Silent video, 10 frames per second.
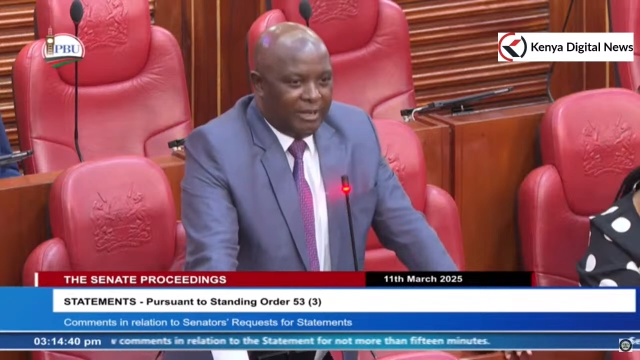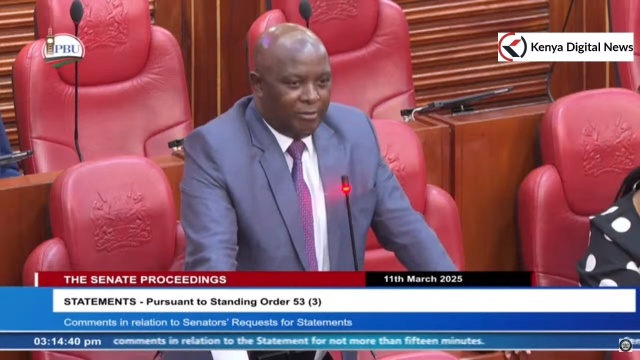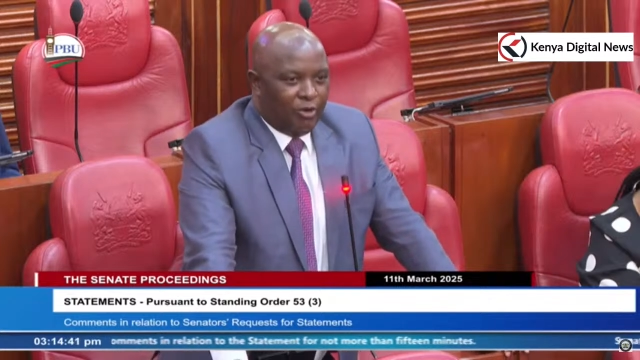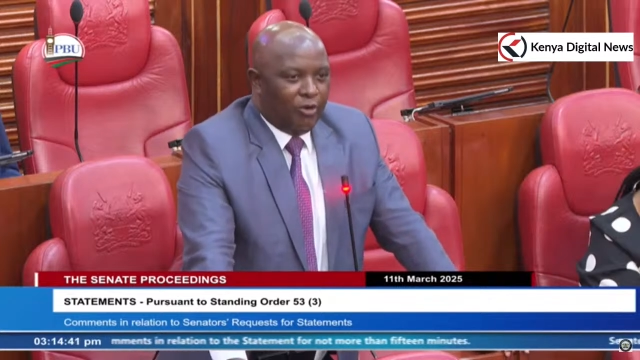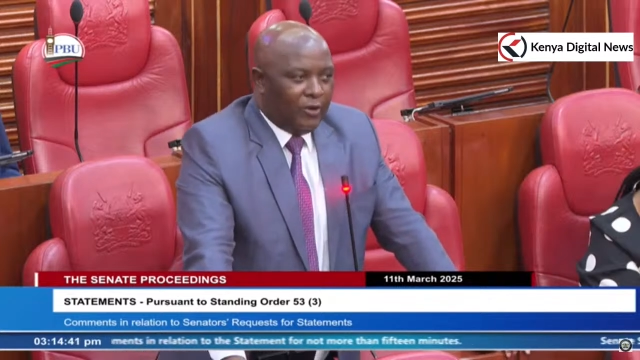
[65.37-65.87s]

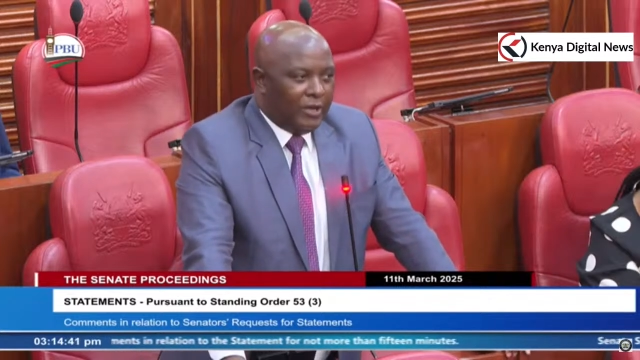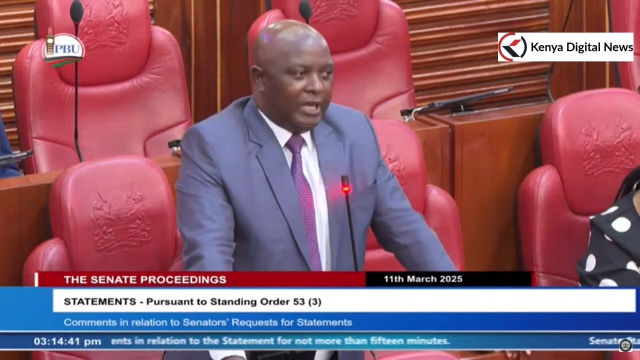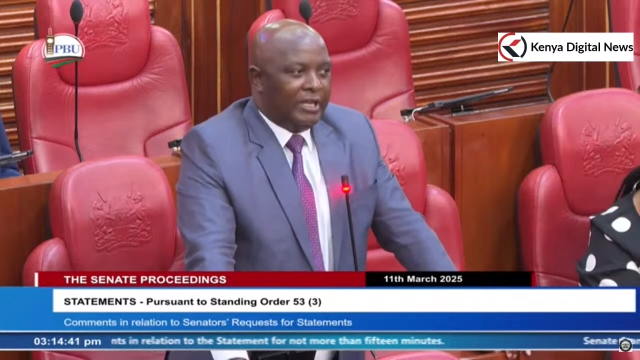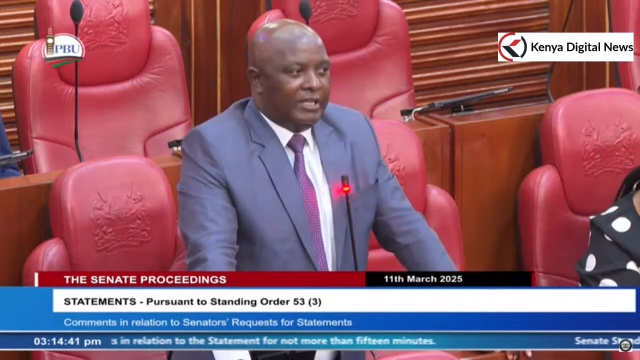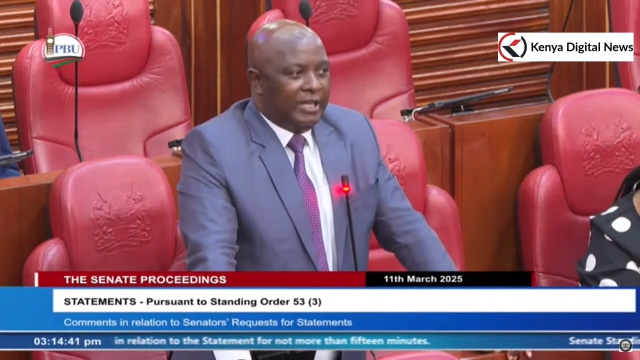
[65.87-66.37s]
I'm no longer
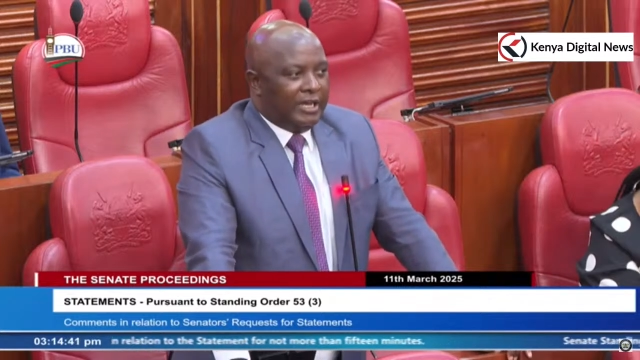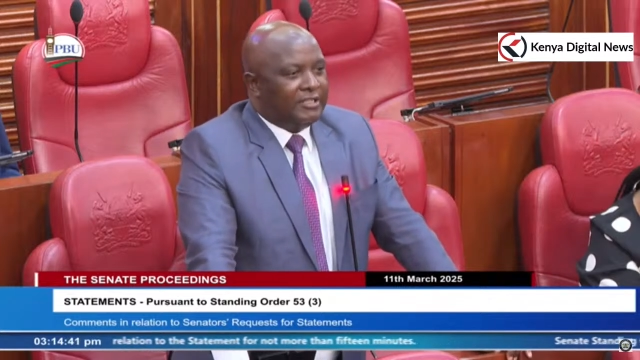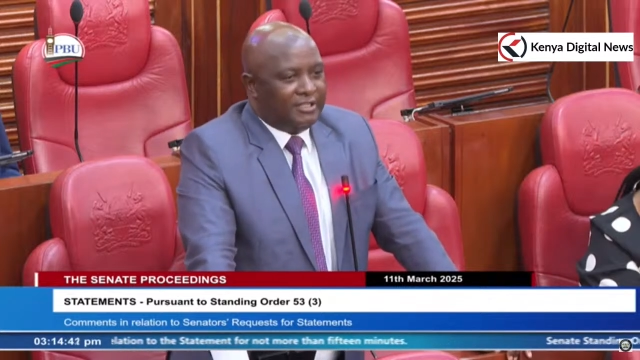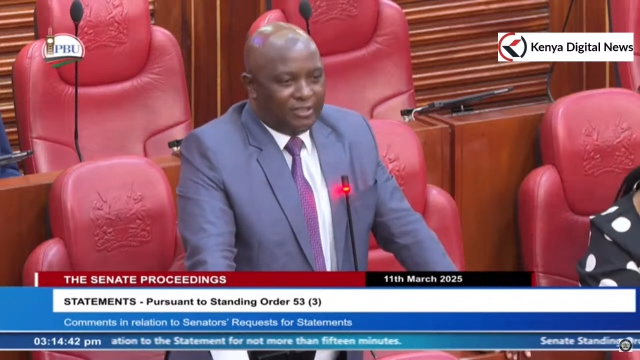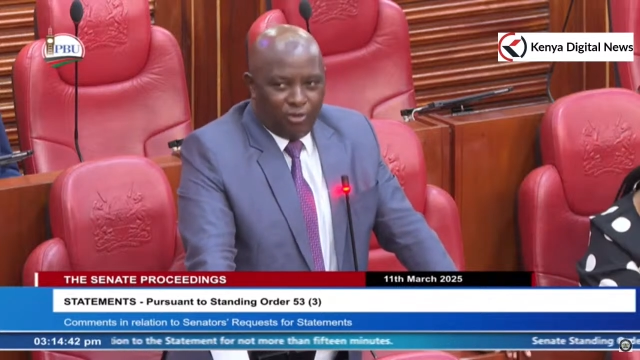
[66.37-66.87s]
in the
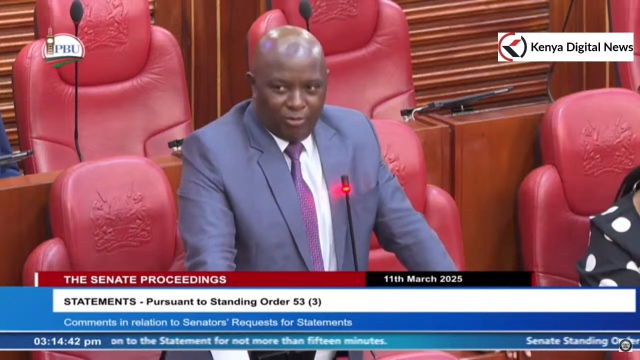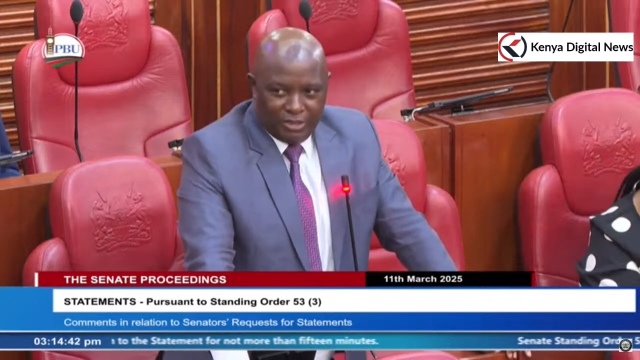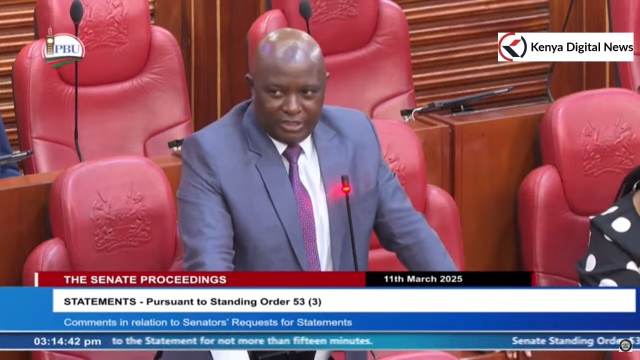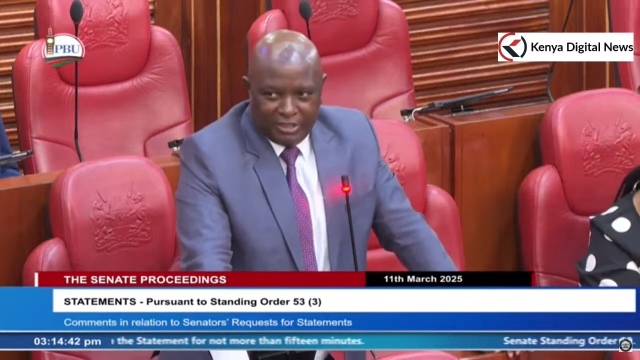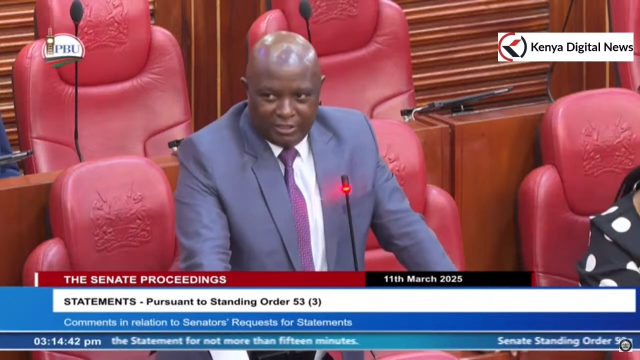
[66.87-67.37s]
ICT
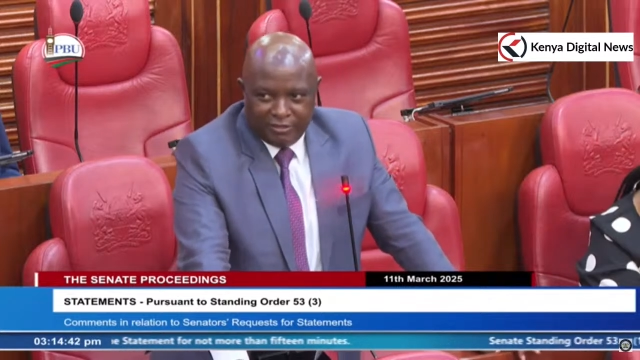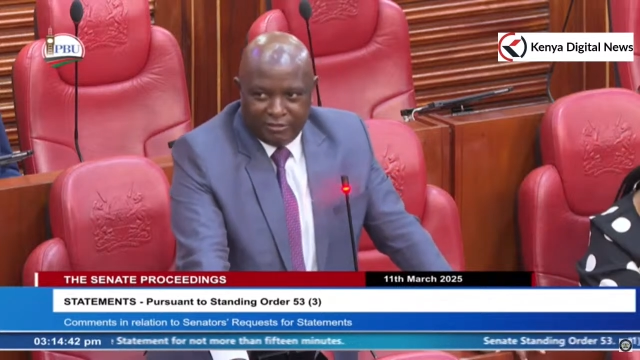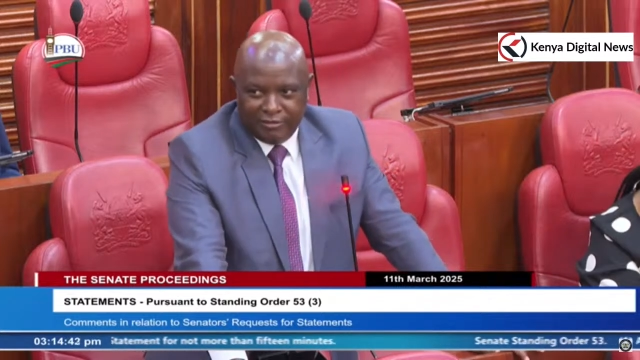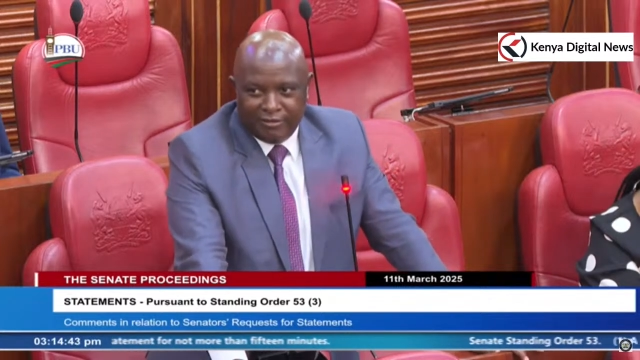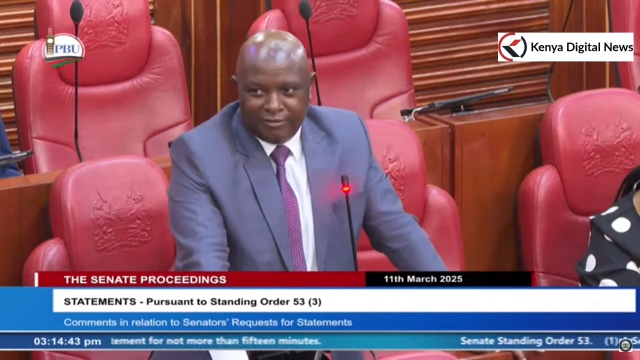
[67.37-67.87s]
committee,
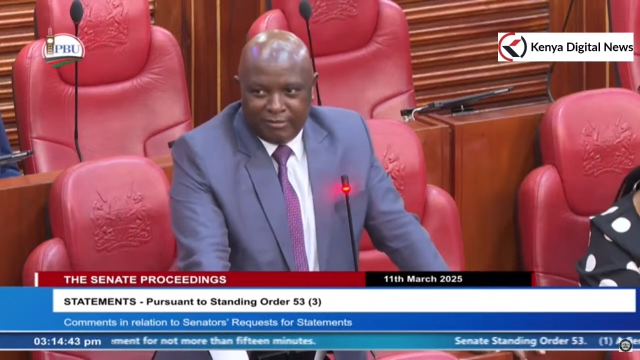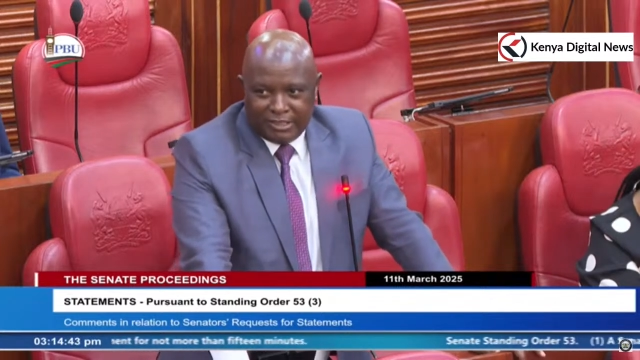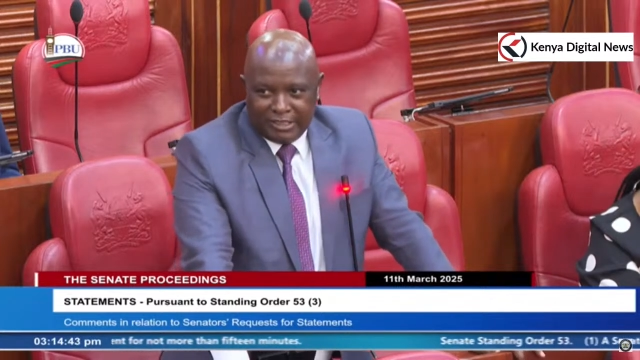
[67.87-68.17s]
Mr.